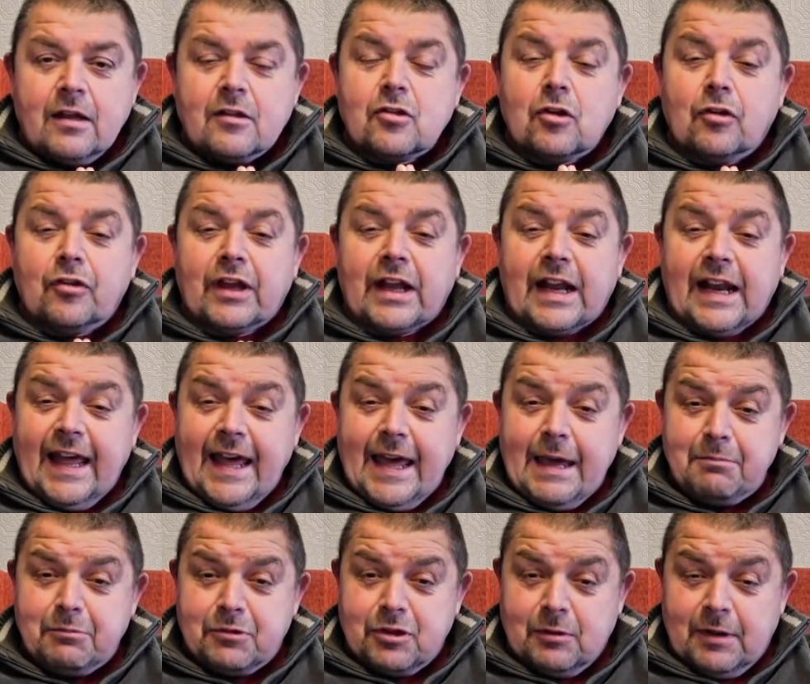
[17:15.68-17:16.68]
So the
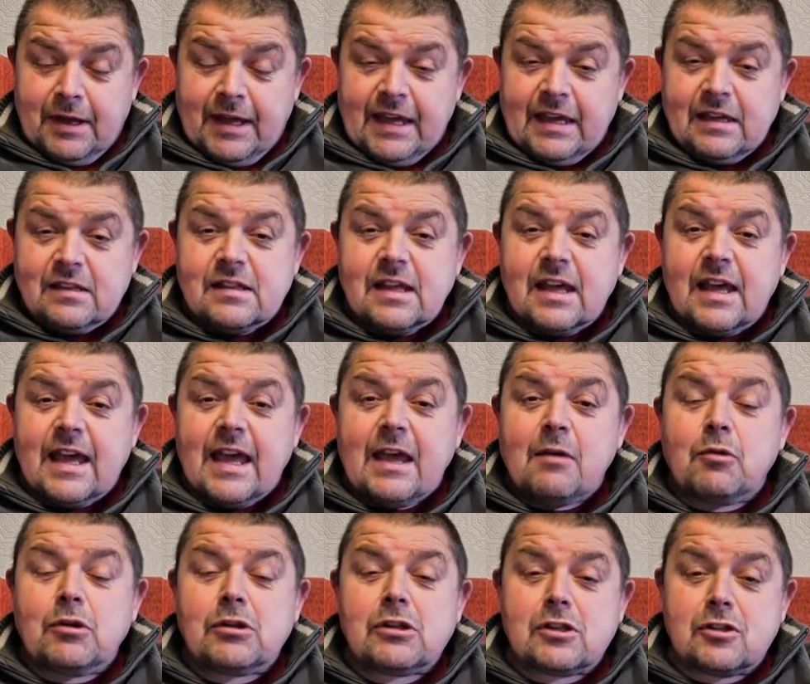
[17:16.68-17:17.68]
claim to it is,
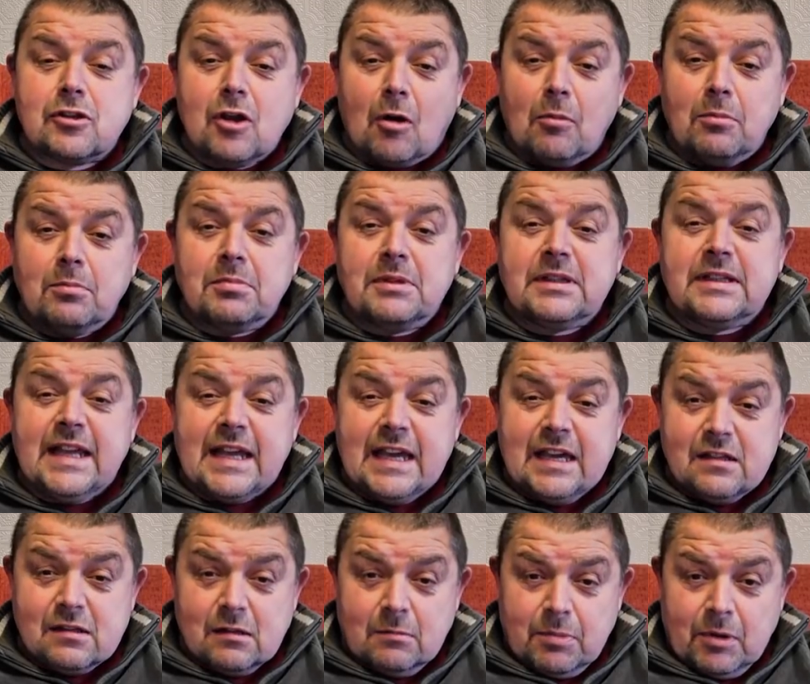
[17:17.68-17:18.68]
it will stop
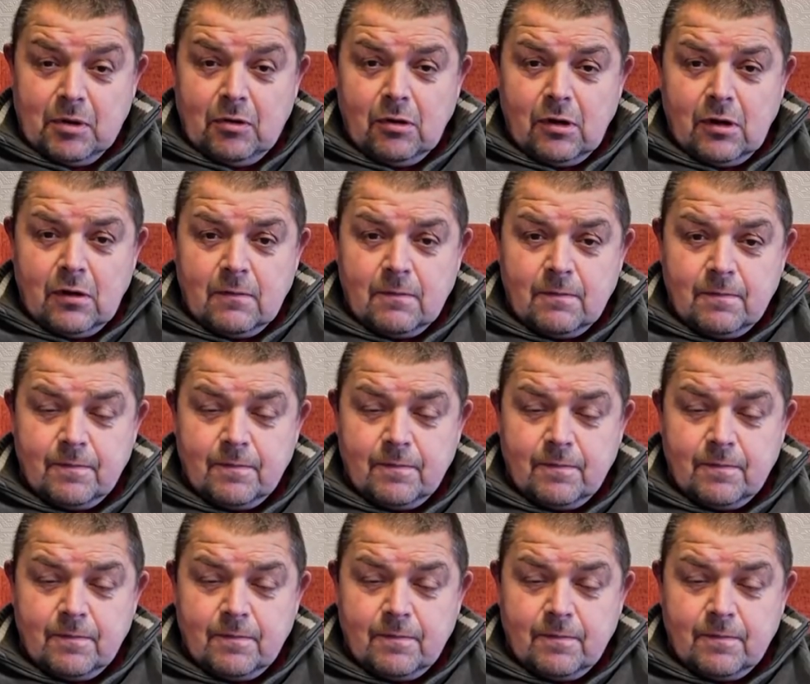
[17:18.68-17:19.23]
diesel bug,